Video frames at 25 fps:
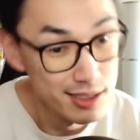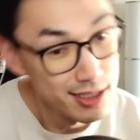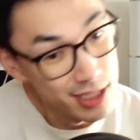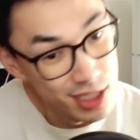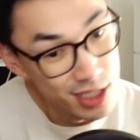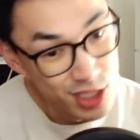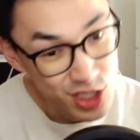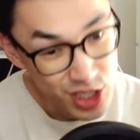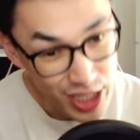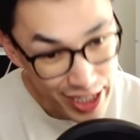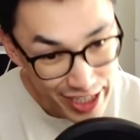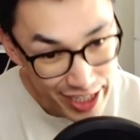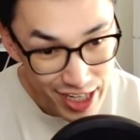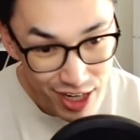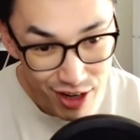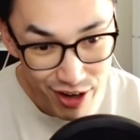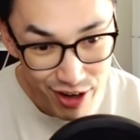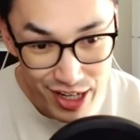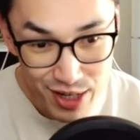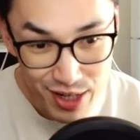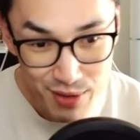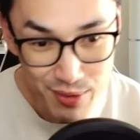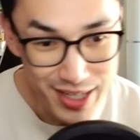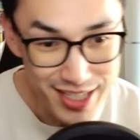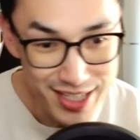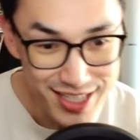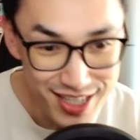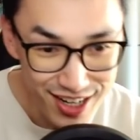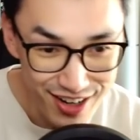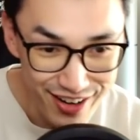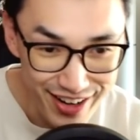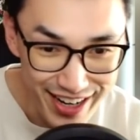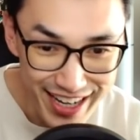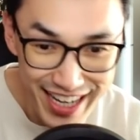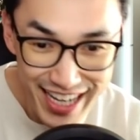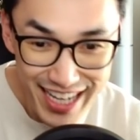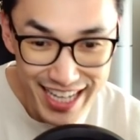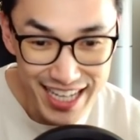check it out anyways. All
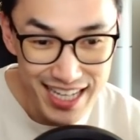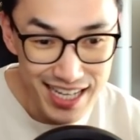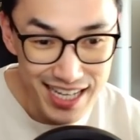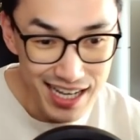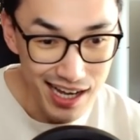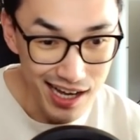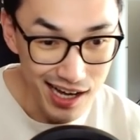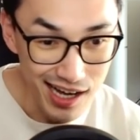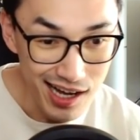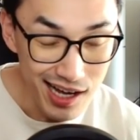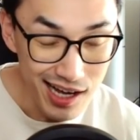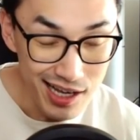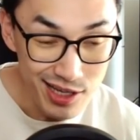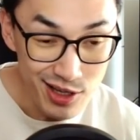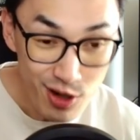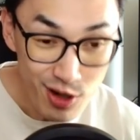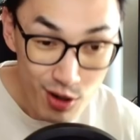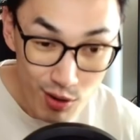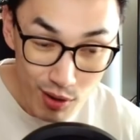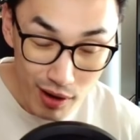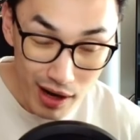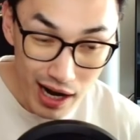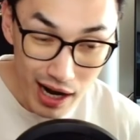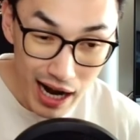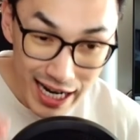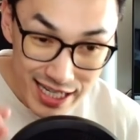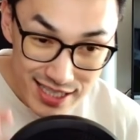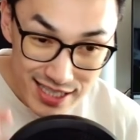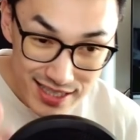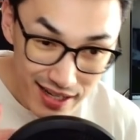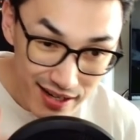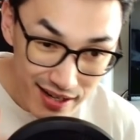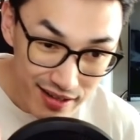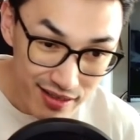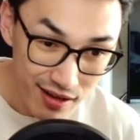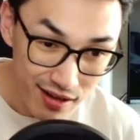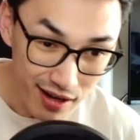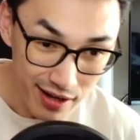right. I just had
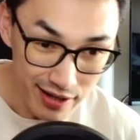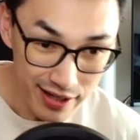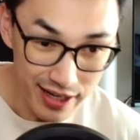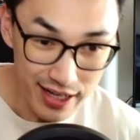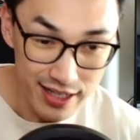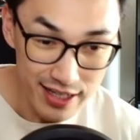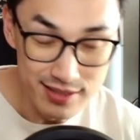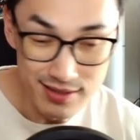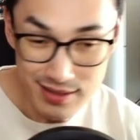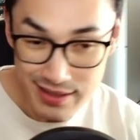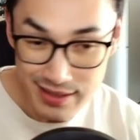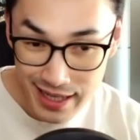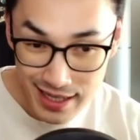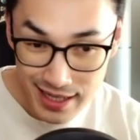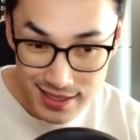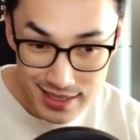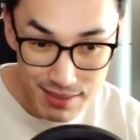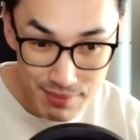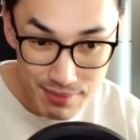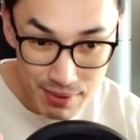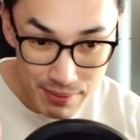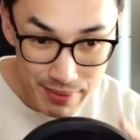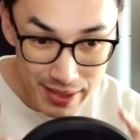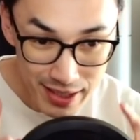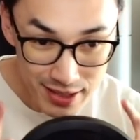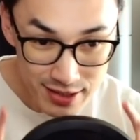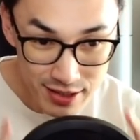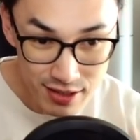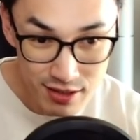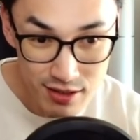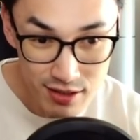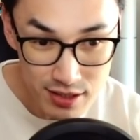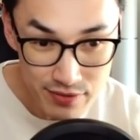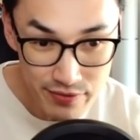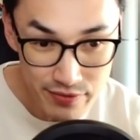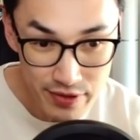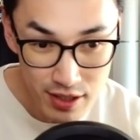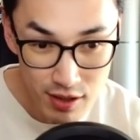a thought, guys. Next time I make a tier
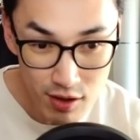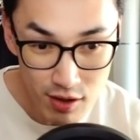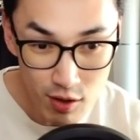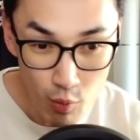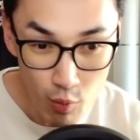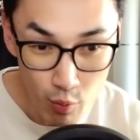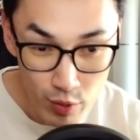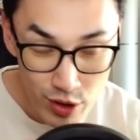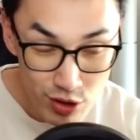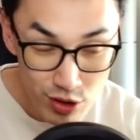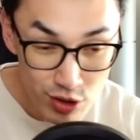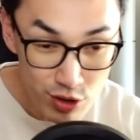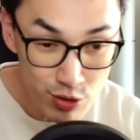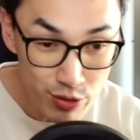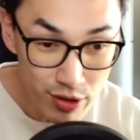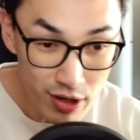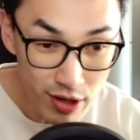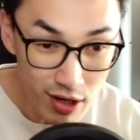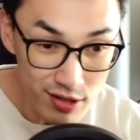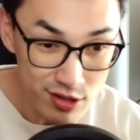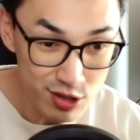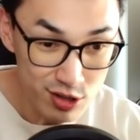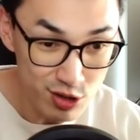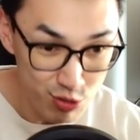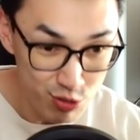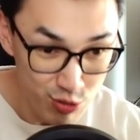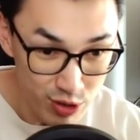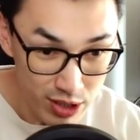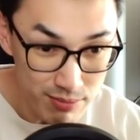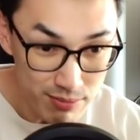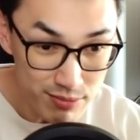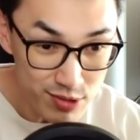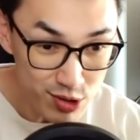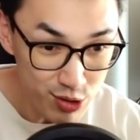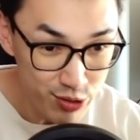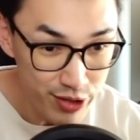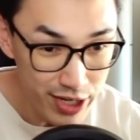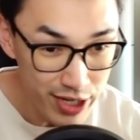list video, we should do it on stream
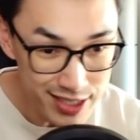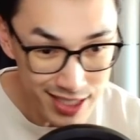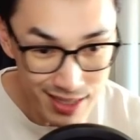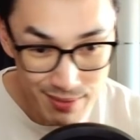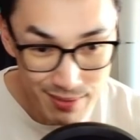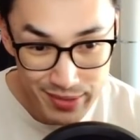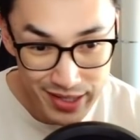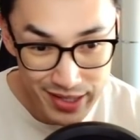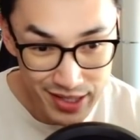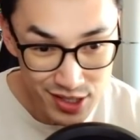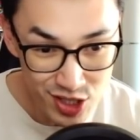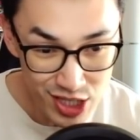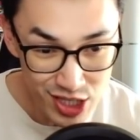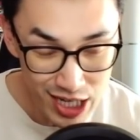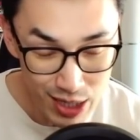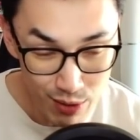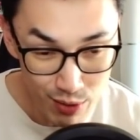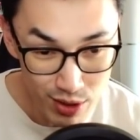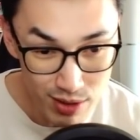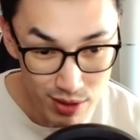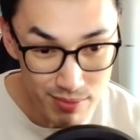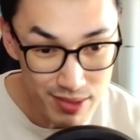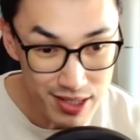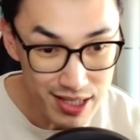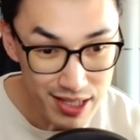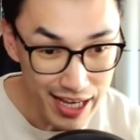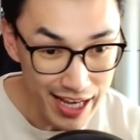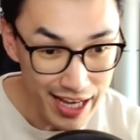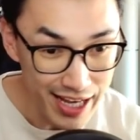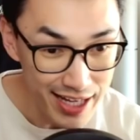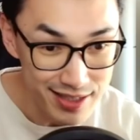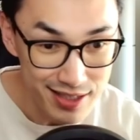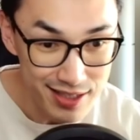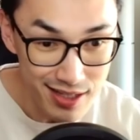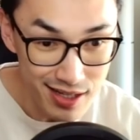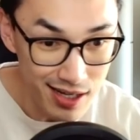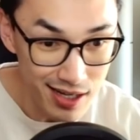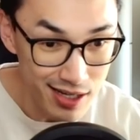so you guys can be in chat with me
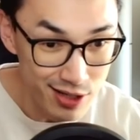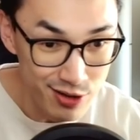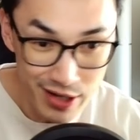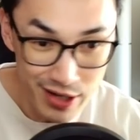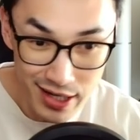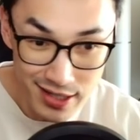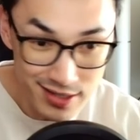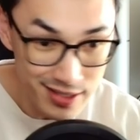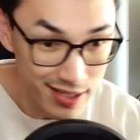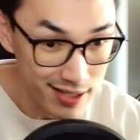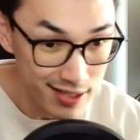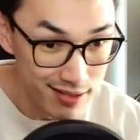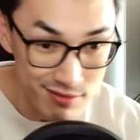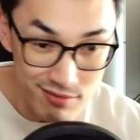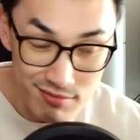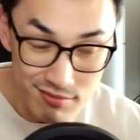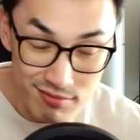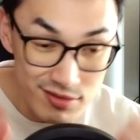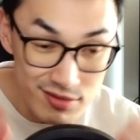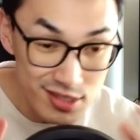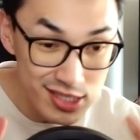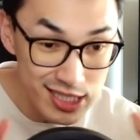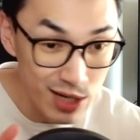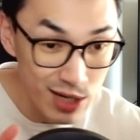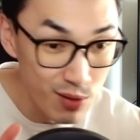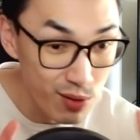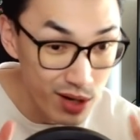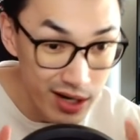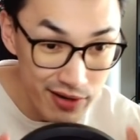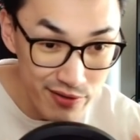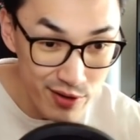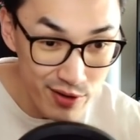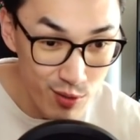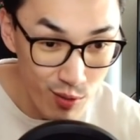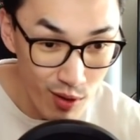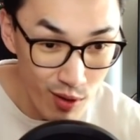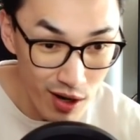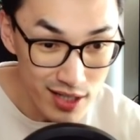and you guys can say whatever
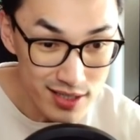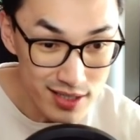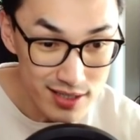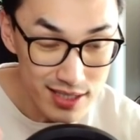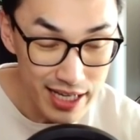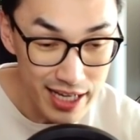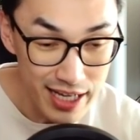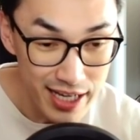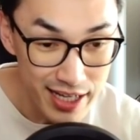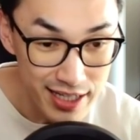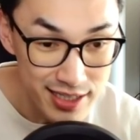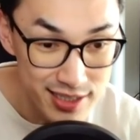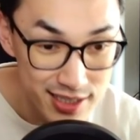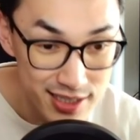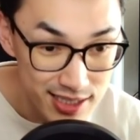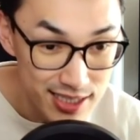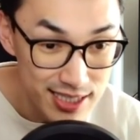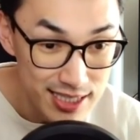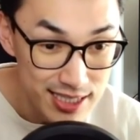you want and